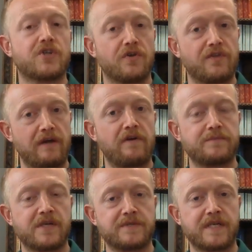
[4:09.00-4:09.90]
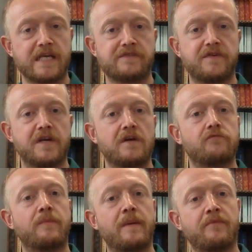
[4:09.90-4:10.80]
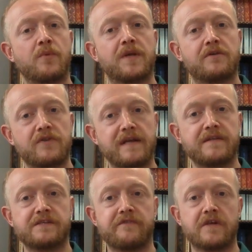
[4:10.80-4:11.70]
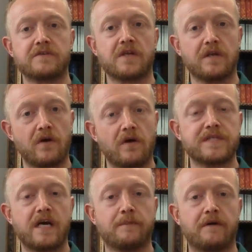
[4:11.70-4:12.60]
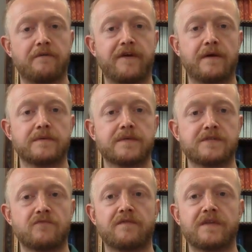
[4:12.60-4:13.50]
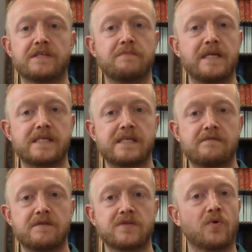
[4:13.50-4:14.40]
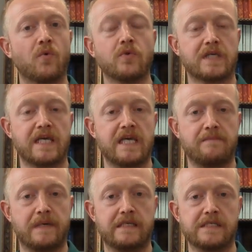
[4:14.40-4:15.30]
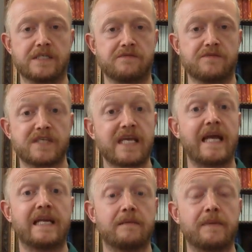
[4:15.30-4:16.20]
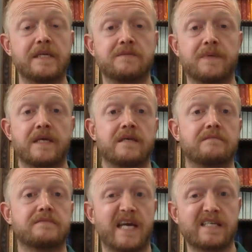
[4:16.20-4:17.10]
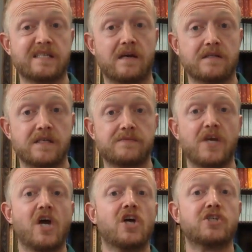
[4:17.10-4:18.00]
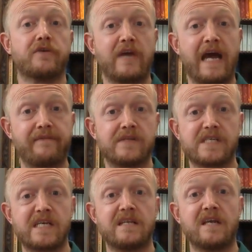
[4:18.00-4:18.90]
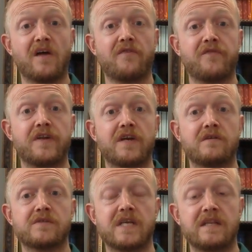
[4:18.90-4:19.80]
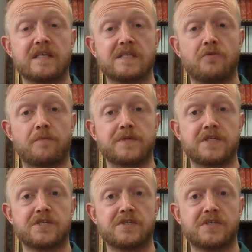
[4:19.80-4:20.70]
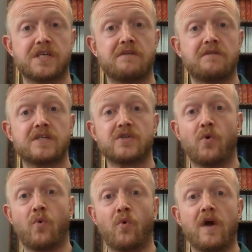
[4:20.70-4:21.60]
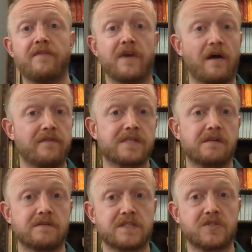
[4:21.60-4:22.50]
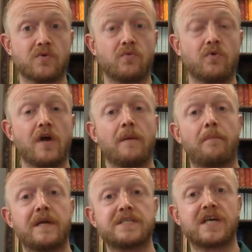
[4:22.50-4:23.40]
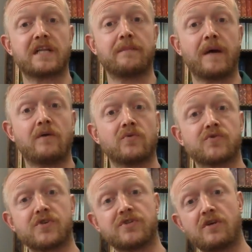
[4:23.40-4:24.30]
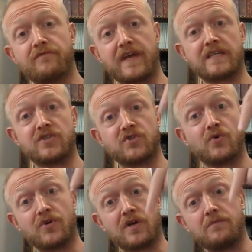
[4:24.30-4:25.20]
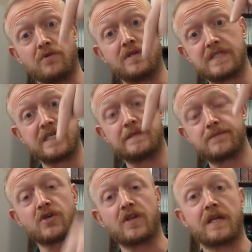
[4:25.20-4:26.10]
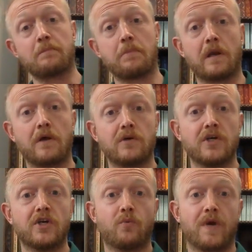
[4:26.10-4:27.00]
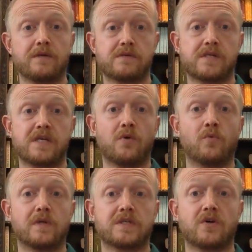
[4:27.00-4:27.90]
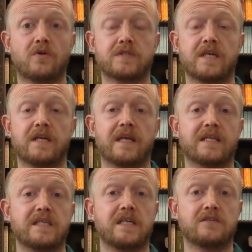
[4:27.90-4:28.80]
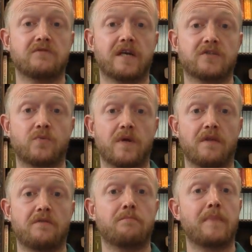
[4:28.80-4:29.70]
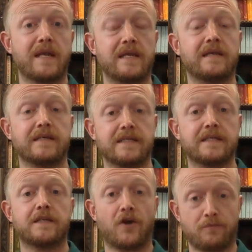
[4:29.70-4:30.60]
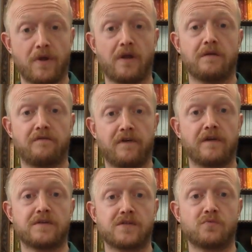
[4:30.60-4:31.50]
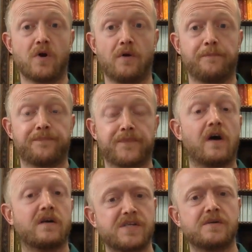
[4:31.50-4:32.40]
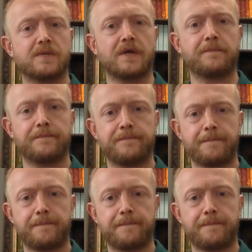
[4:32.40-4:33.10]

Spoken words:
So that wraps up today's video. Remember, we create these videos a lot to help our founders and run these mini-series on all the key pillars of scaling B2B tech startups. So if you haven't seen the other videos in this proposition series or the other series at all, please check them out. And also don't forget to join our community. So the link below where you'll see all this content and get to interact with many like-minded founders as well. I'll see you in there.